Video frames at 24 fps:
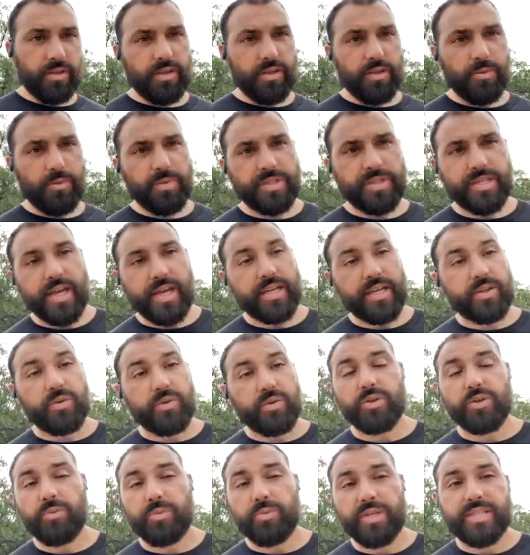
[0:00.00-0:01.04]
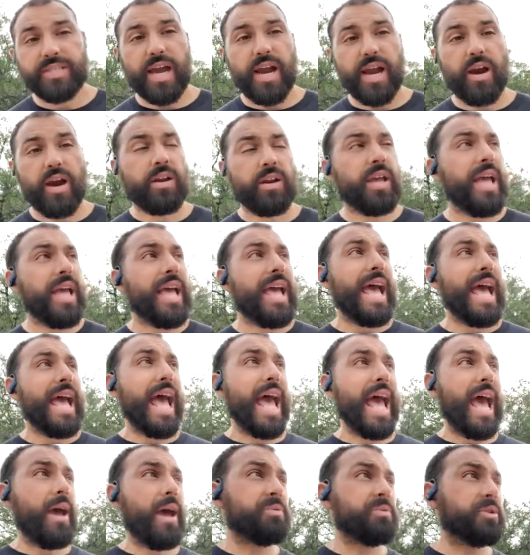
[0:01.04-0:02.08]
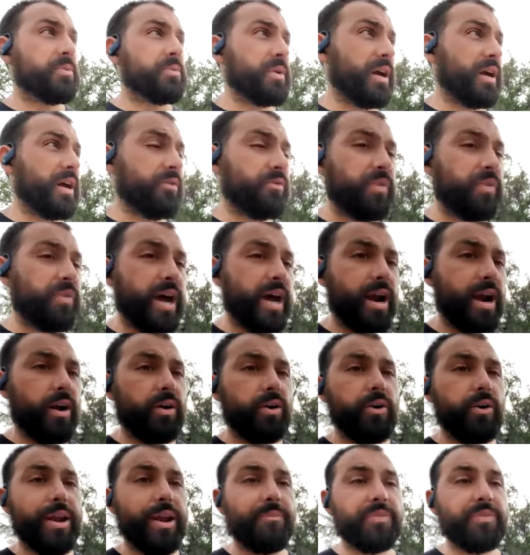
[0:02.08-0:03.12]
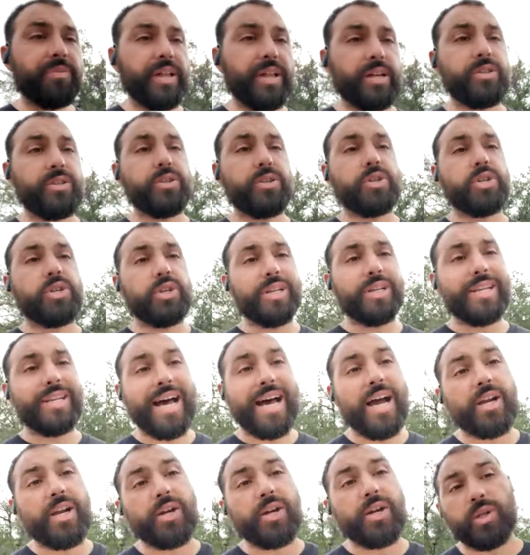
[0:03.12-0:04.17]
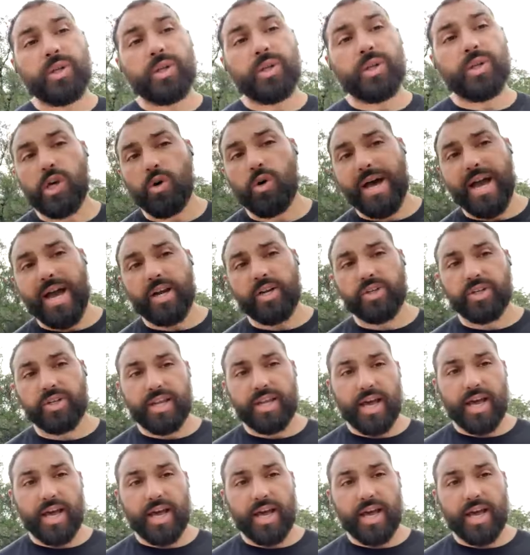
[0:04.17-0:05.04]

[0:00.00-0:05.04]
Tight. You should be tired. Abs should be on fire. Your hip flexors should not. Your low back should not.